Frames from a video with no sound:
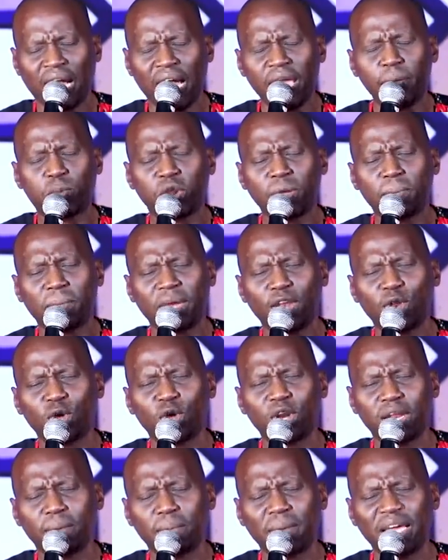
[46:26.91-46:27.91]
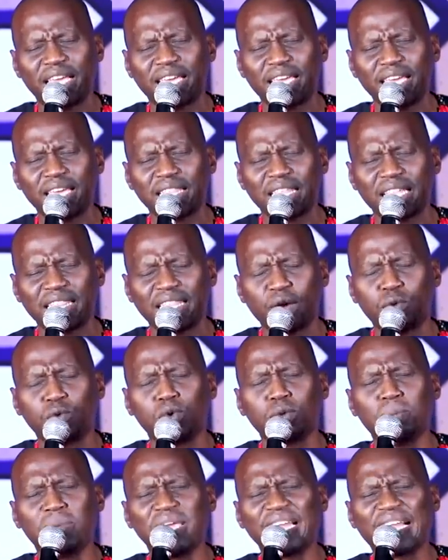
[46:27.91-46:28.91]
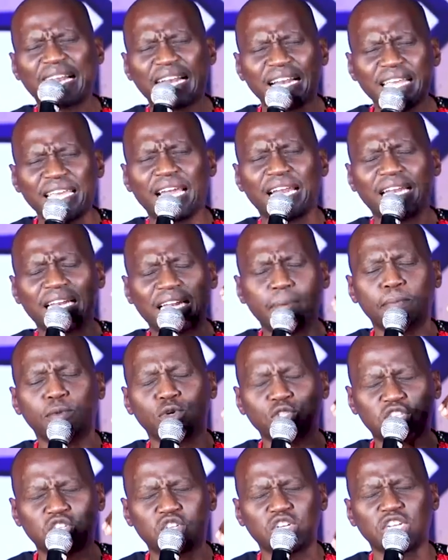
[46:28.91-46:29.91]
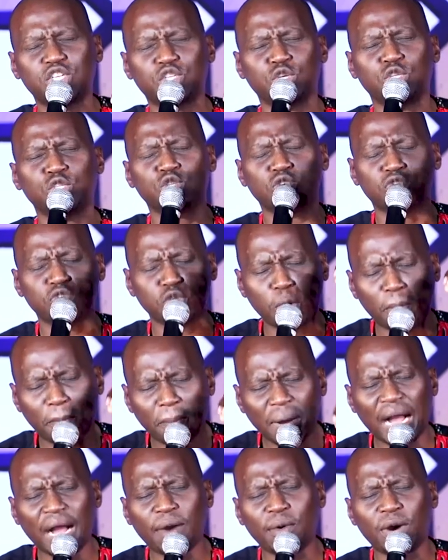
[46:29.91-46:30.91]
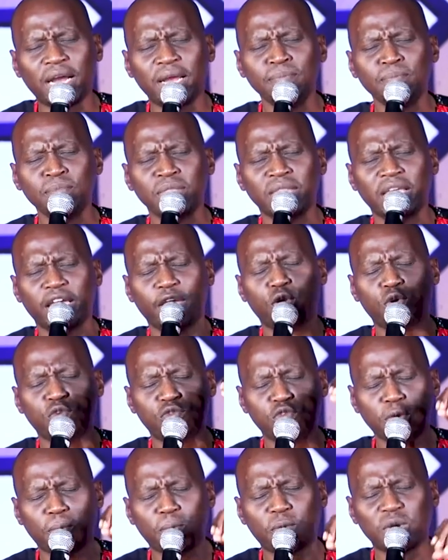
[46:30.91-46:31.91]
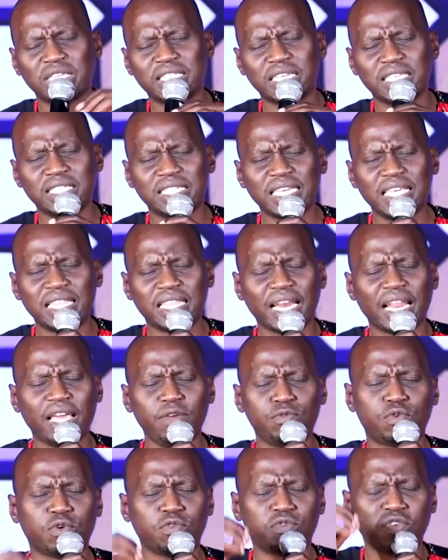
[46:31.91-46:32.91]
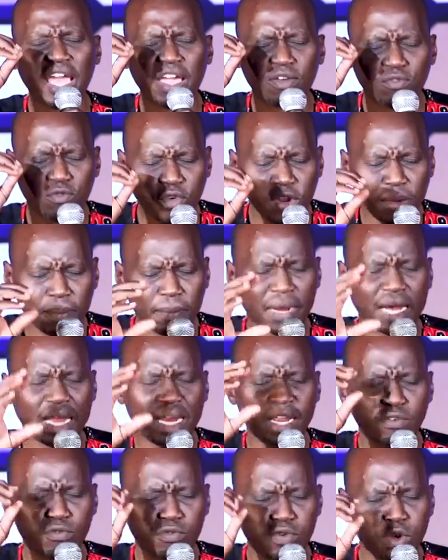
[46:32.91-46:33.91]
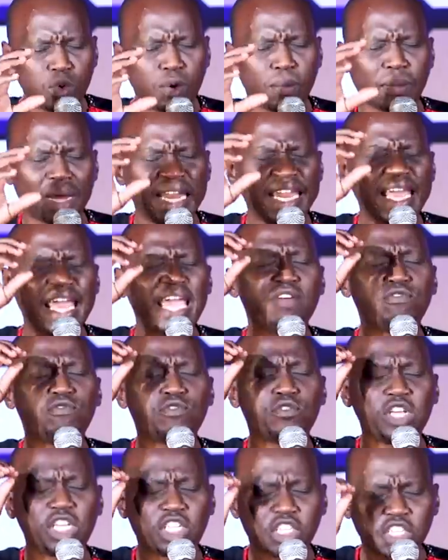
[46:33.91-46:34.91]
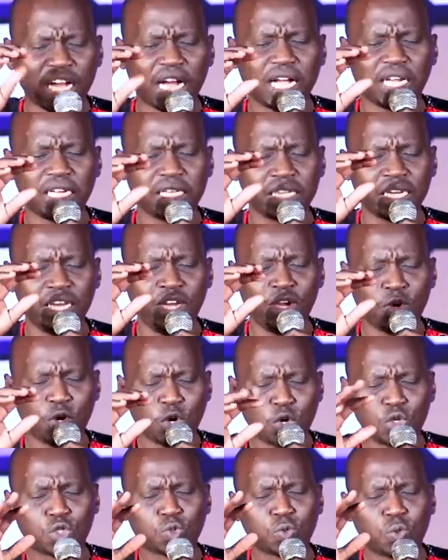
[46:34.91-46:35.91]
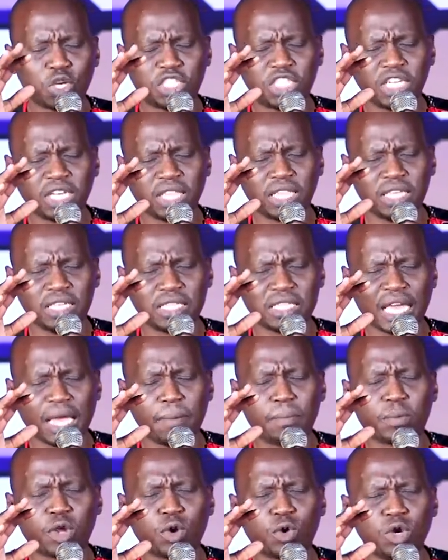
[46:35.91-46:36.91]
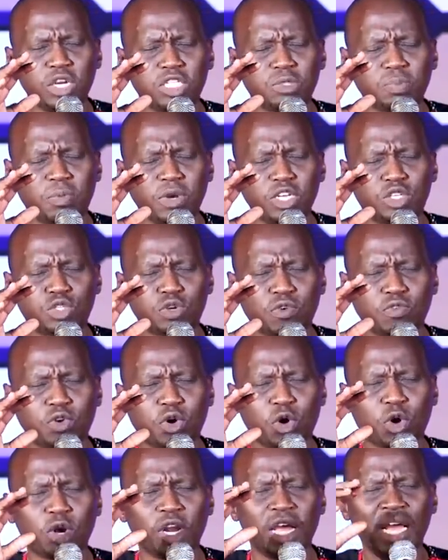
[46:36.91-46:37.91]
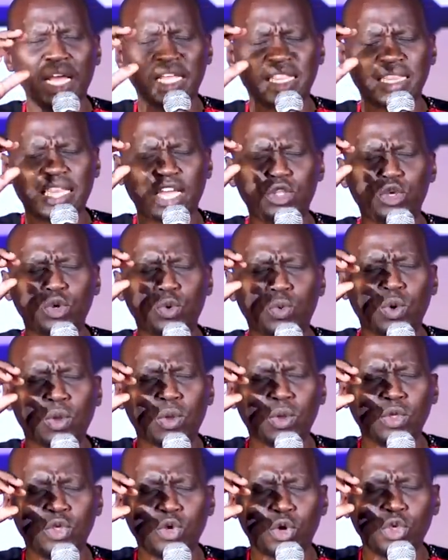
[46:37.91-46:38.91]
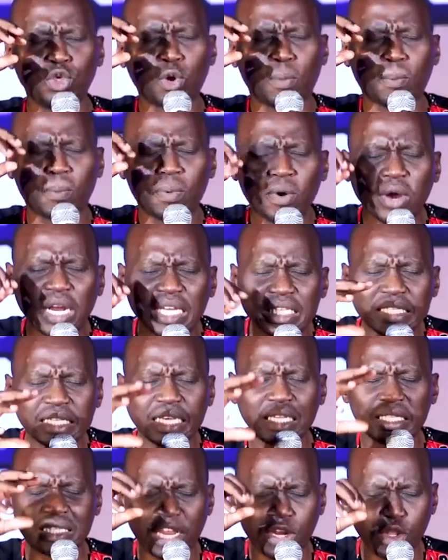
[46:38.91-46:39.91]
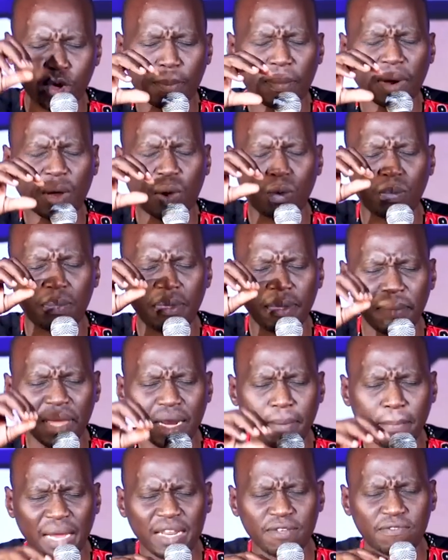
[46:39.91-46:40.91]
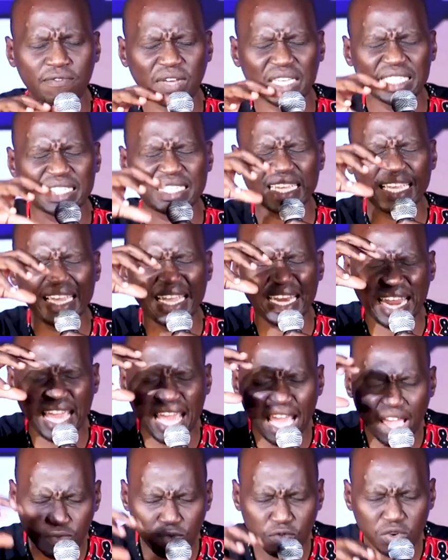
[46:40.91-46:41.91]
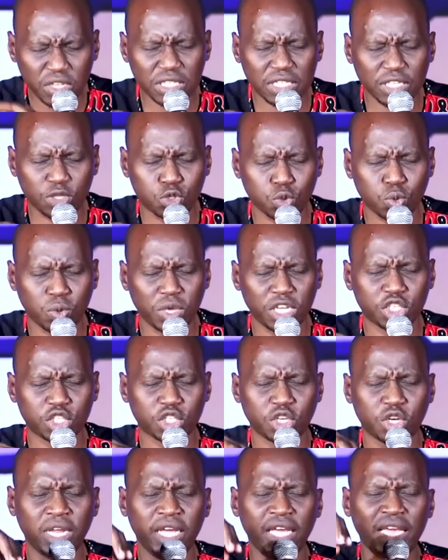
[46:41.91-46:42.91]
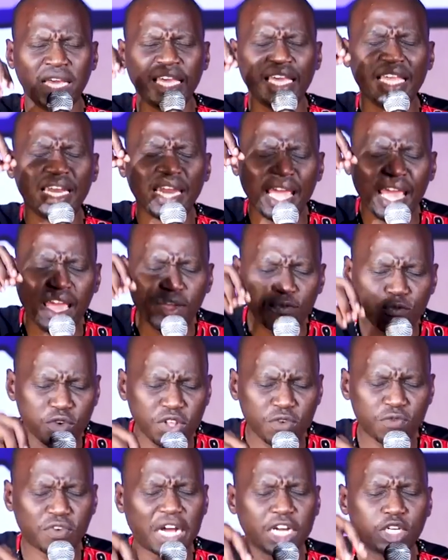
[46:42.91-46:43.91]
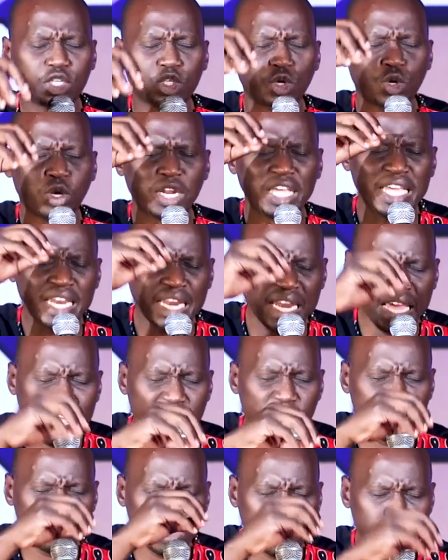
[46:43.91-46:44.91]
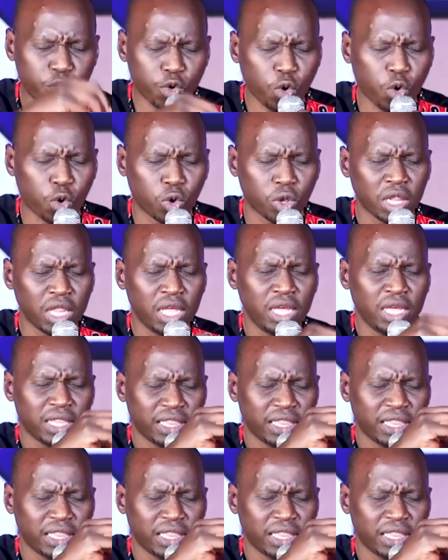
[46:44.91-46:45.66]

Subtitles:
I pray, my Lord and my King, that there will be clear demonstrations of your power and of your presence in the life of every man, every woman, every child who's watching this. I pray, Holy Spirit of God, that you will, your presence and your power will be made manifest in every situation, in every function, in every role